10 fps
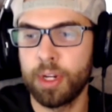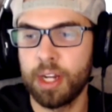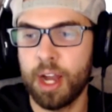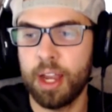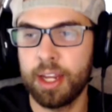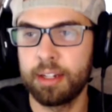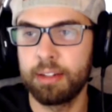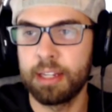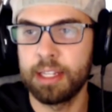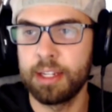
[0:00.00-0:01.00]
to 9
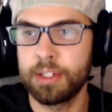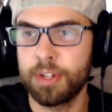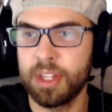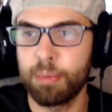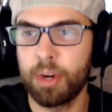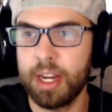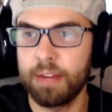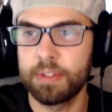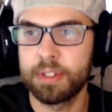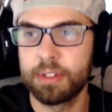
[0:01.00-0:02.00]
in the history of the Braves.